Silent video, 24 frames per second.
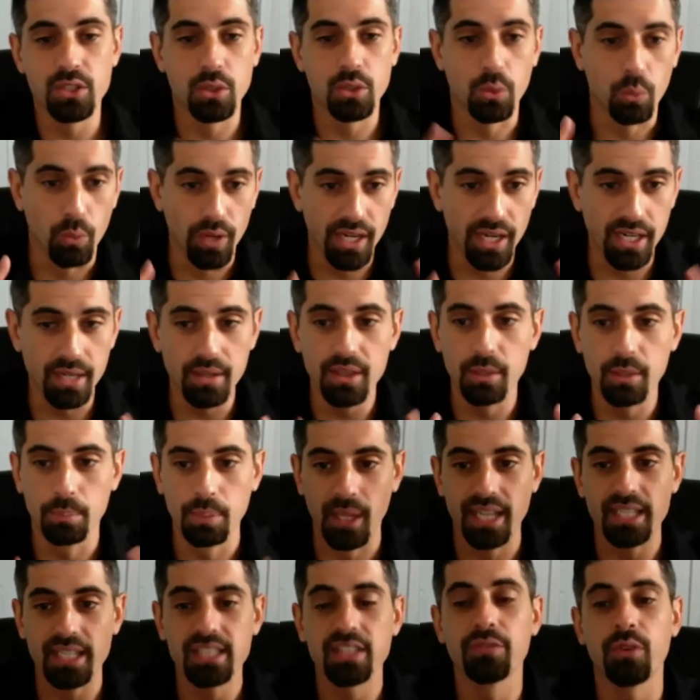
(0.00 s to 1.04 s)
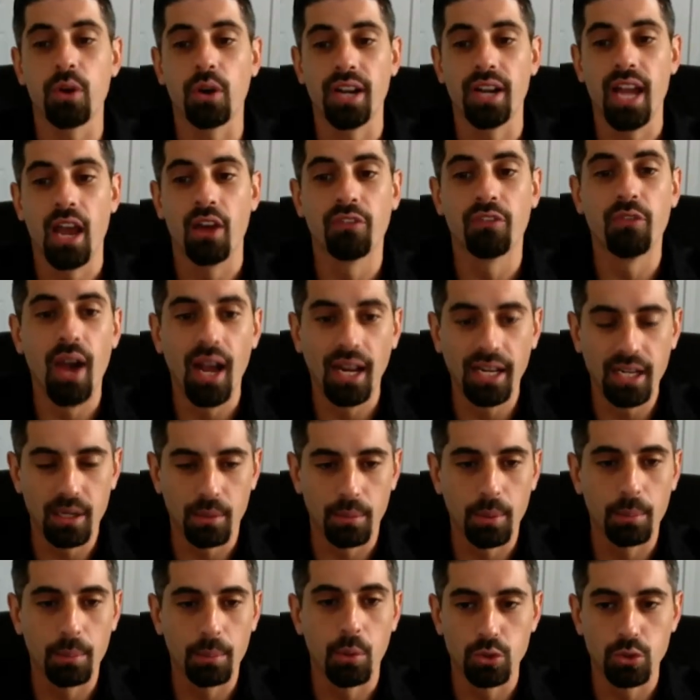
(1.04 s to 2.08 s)
So we, the plaintiff, are now filing a
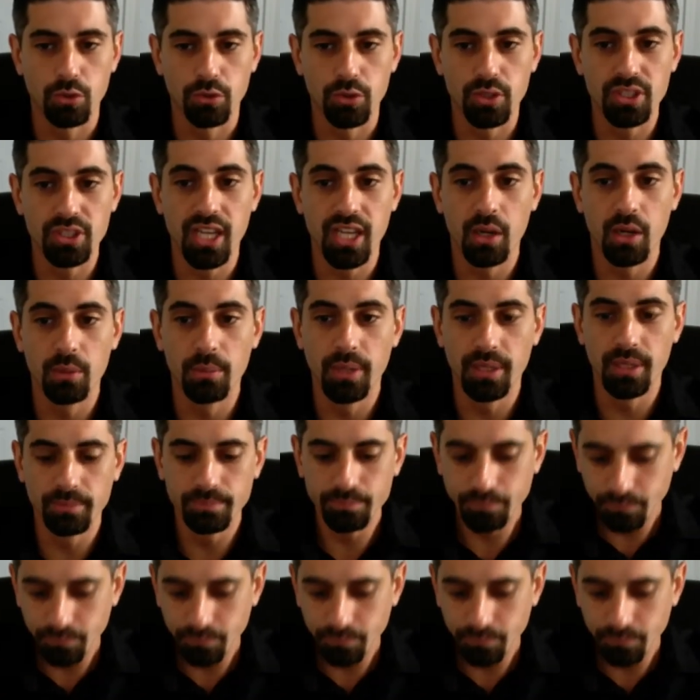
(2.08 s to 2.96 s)
proposal for settlement.